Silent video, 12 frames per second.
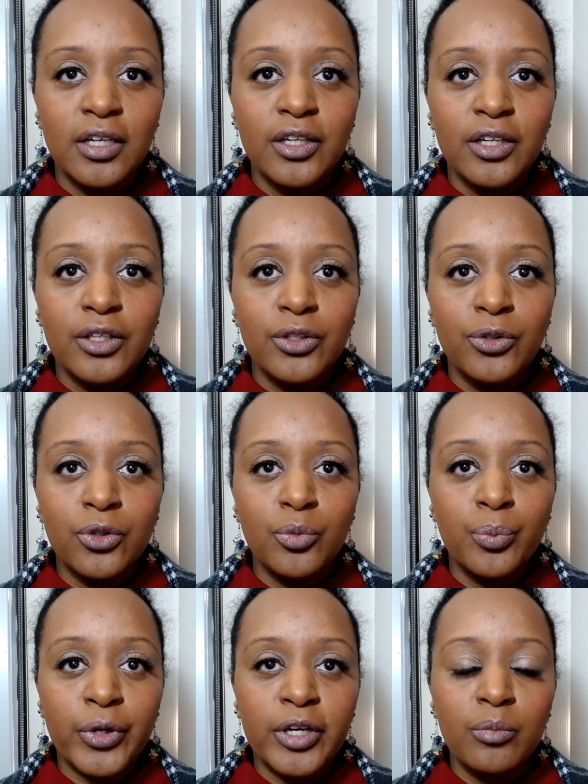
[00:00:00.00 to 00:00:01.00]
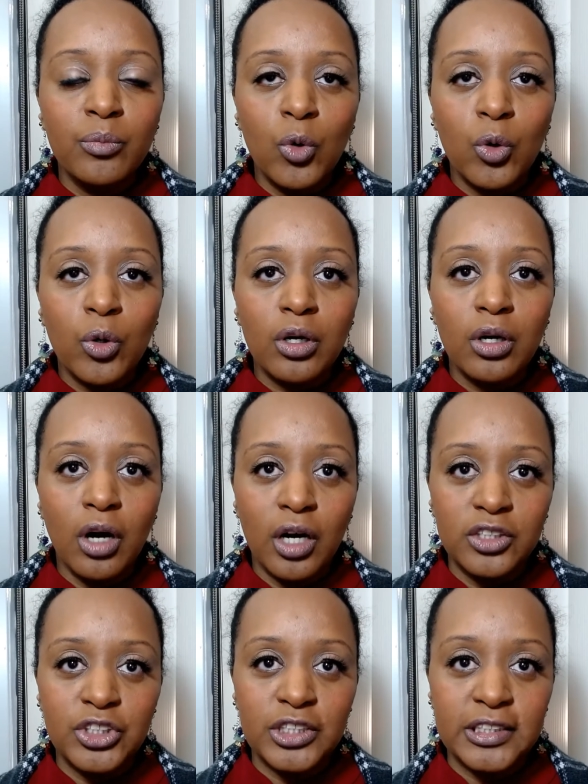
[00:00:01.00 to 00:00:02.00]
you'll bring more
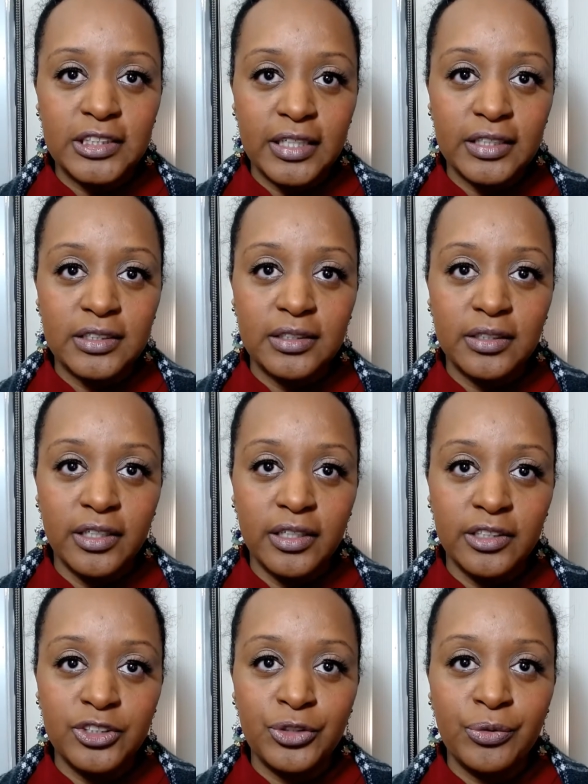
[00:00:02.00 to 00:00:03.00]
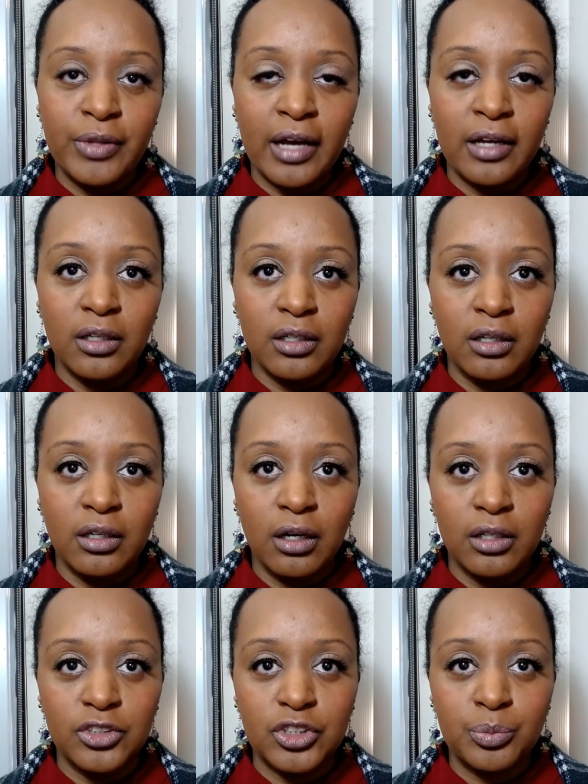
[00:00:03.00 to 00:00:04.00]
consciousness into that
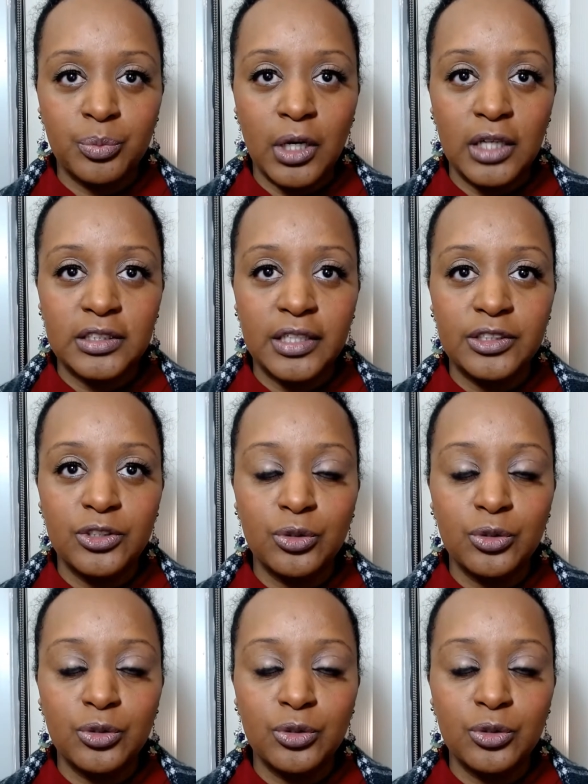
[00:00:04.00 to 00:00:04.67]
unconscious process.